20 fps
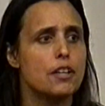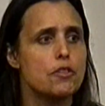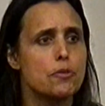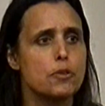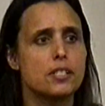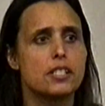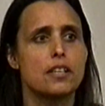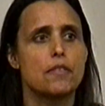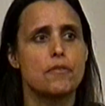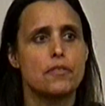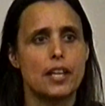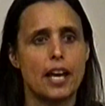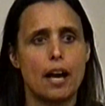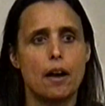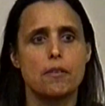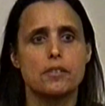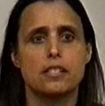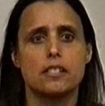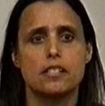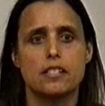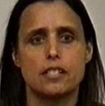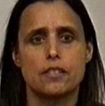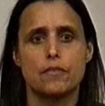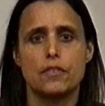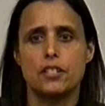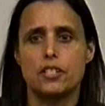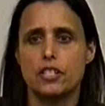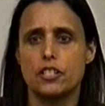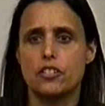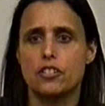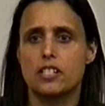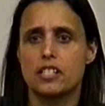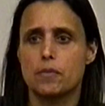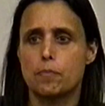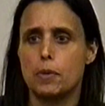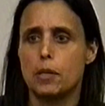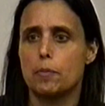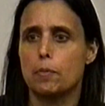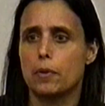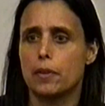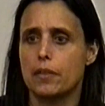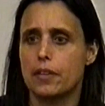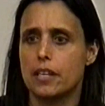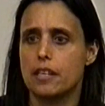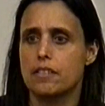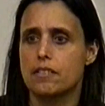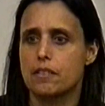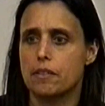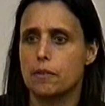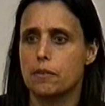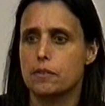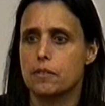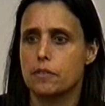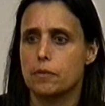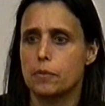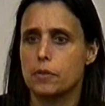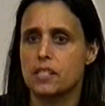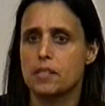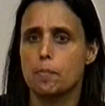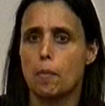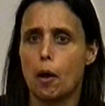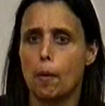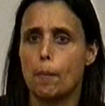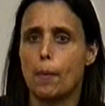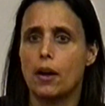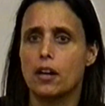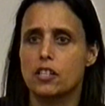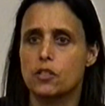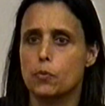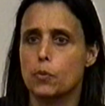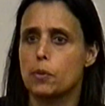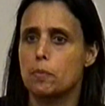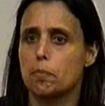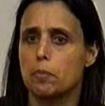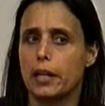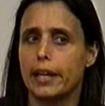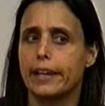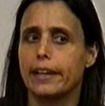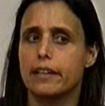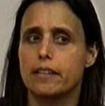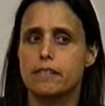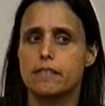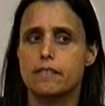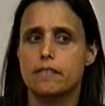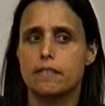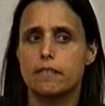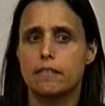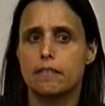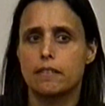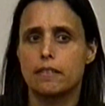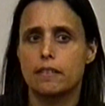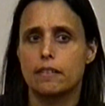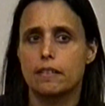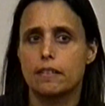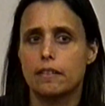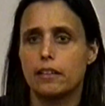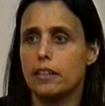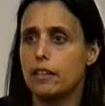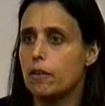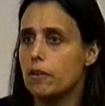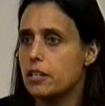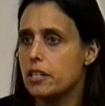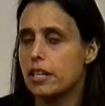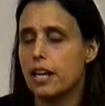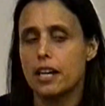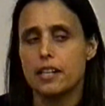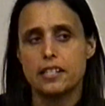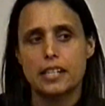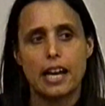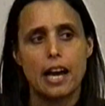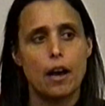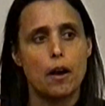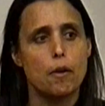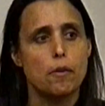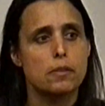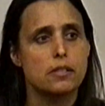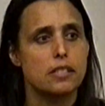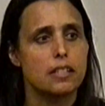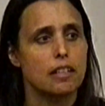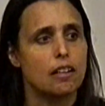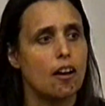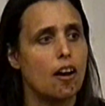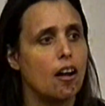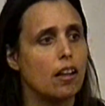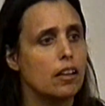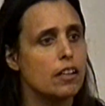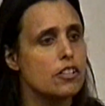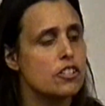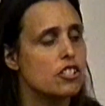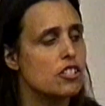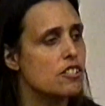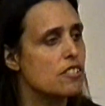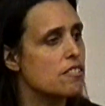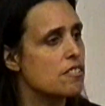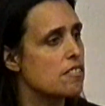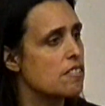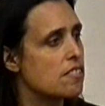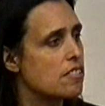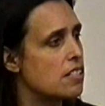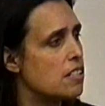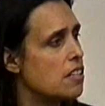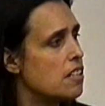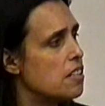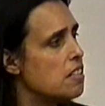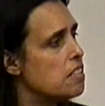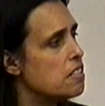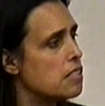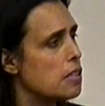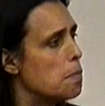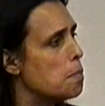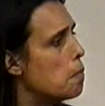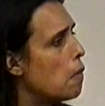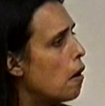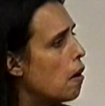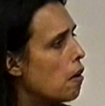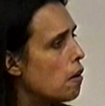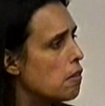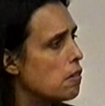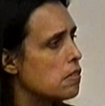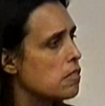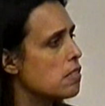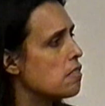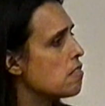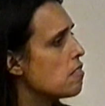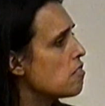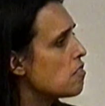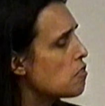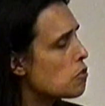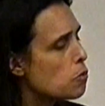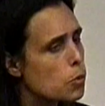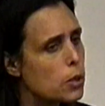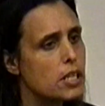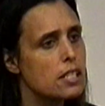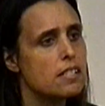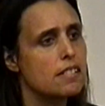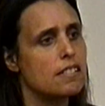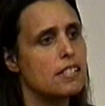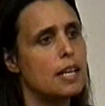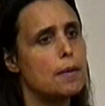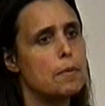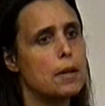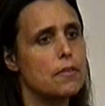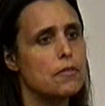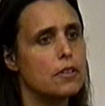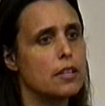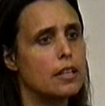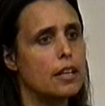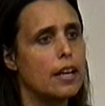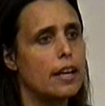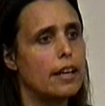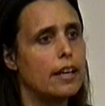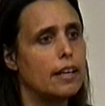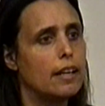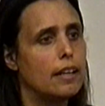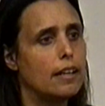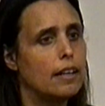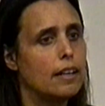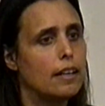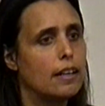hundreds of thousands of indigenous people in the East Coast with smallpox ridden blankets. You know, when you got towns and colleges and cities and malls and streets named after the guy?